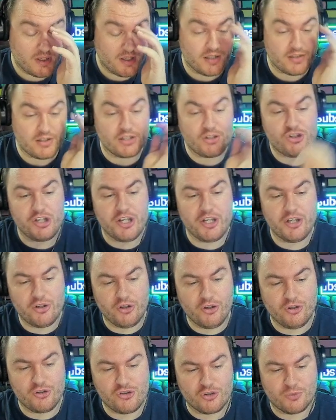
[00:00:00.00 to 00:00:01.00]
I think
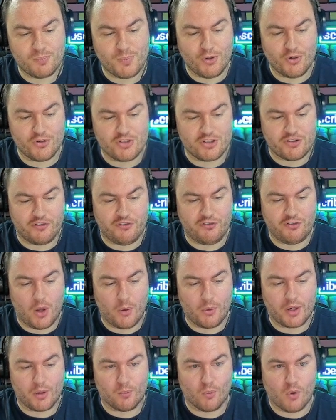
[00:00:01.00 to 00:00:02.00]
Geodude, just because it's a
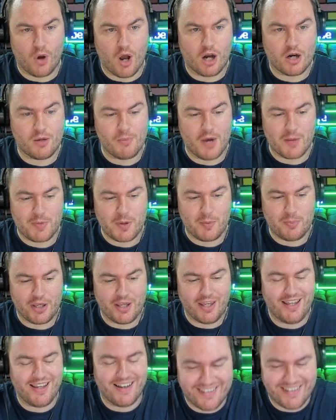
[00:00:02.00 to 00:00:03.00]
floating rock, might be
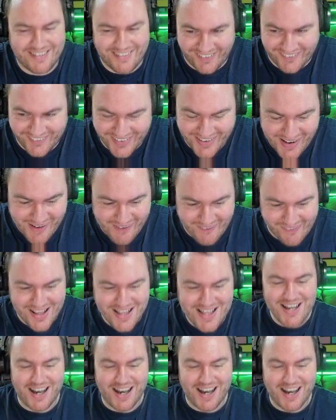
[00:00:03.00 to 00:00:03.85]
B. I don't know.